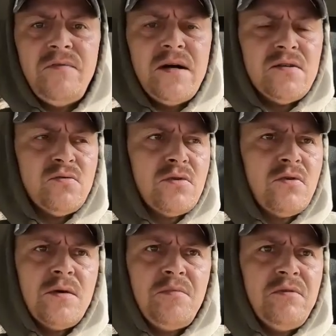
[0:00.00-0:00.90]
the files were
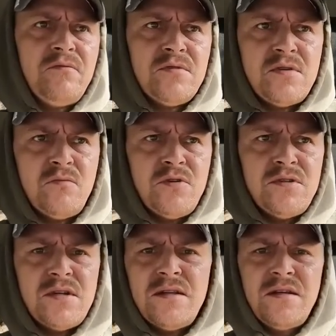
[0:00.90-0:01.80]
corrupted for some reason.